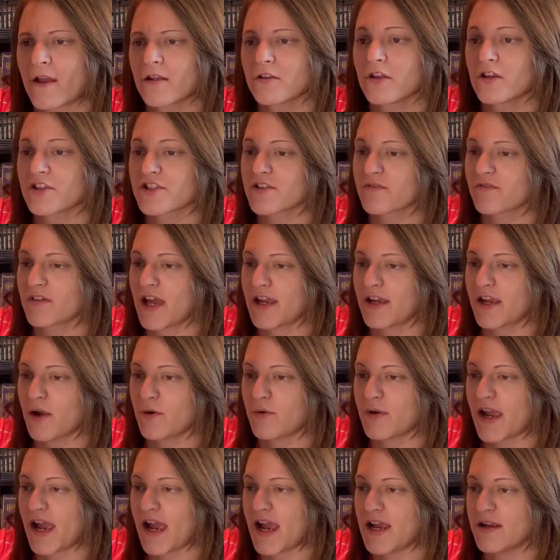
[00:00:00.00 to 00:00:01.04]
Lots of
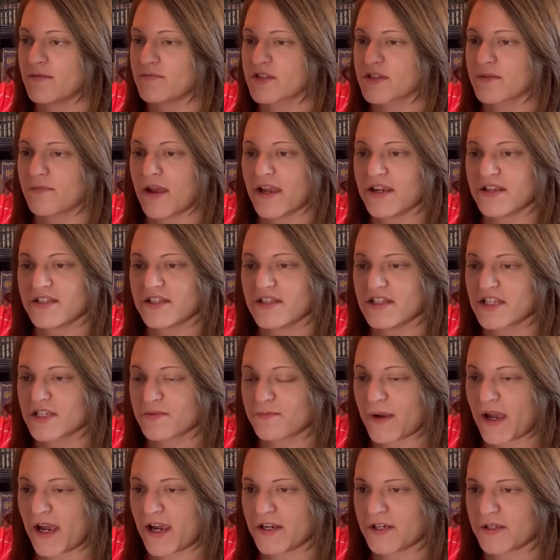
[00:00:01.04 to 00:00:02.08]
Lego games, Amazing
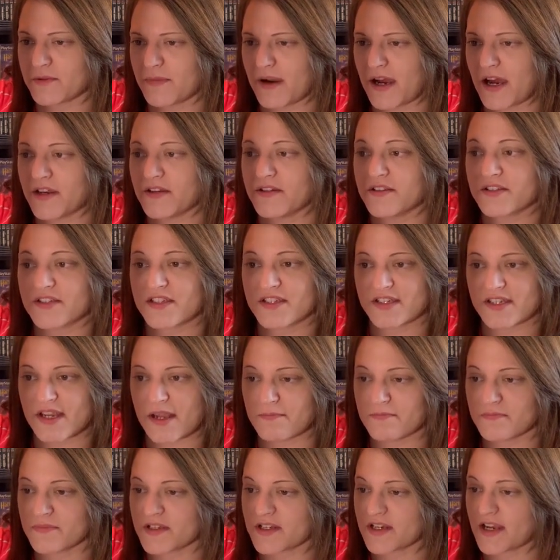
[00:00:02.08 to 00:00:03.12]
Spider-Man,
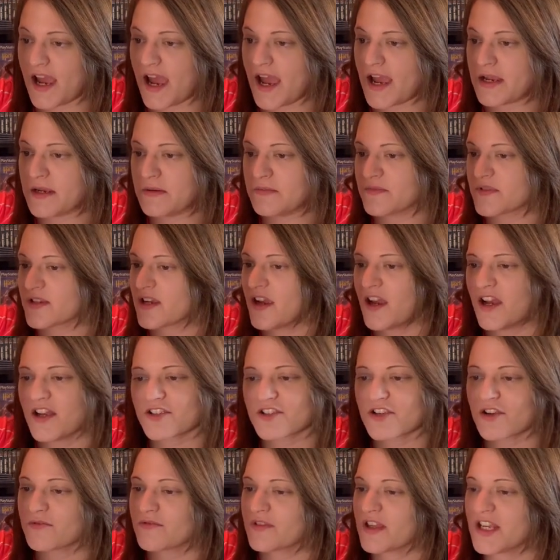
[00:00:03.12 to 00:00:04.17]
Sims games.
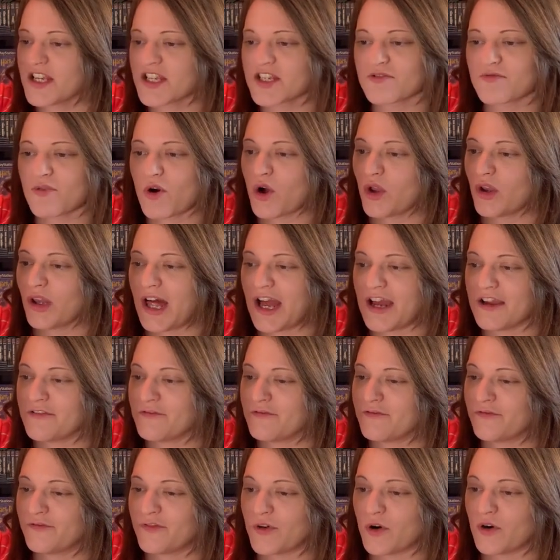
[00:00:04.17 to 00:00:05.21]
So these are all
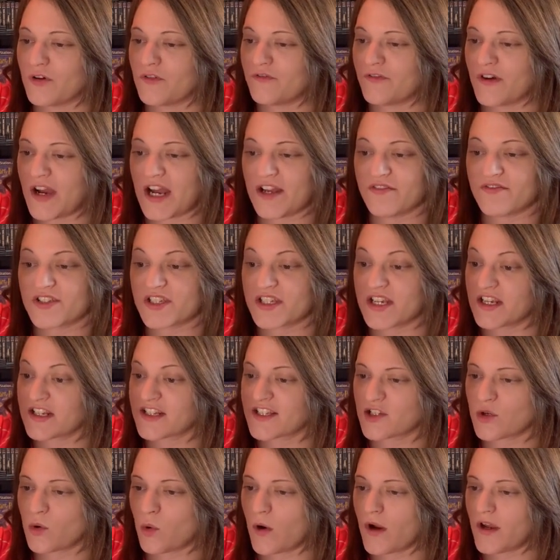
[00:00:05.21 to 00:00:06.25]
like 4, 5,
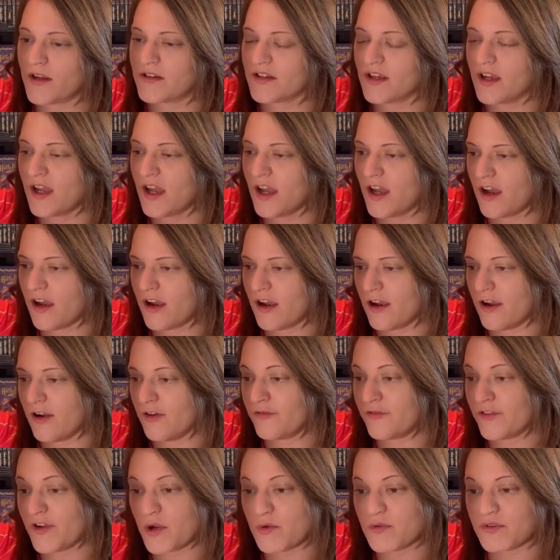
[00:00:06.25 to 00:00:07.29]
6 quid. A
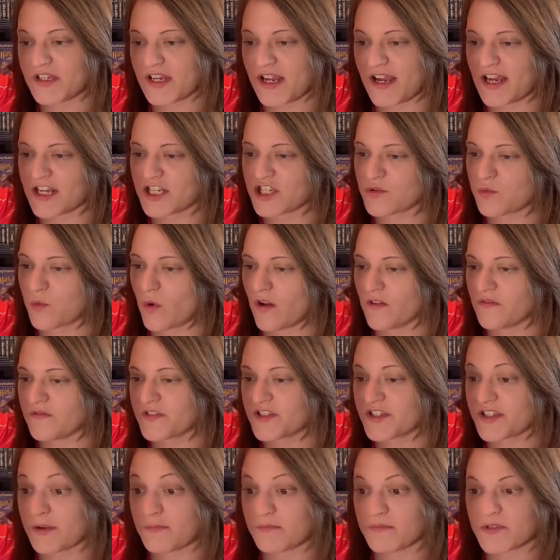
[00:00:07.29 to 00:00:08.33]
few DS
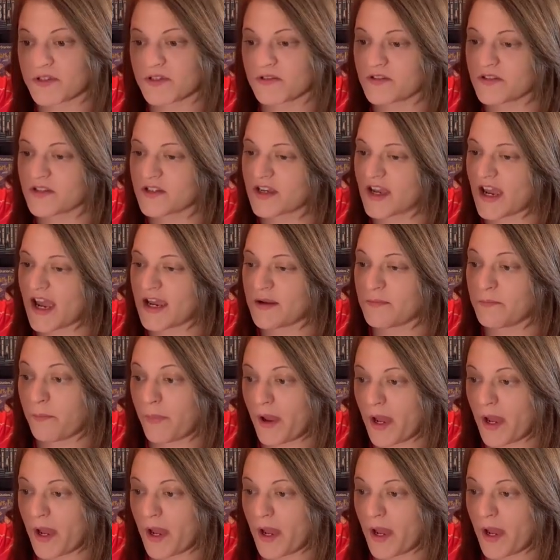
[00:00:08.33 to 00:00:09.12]
ones, Simpsons game,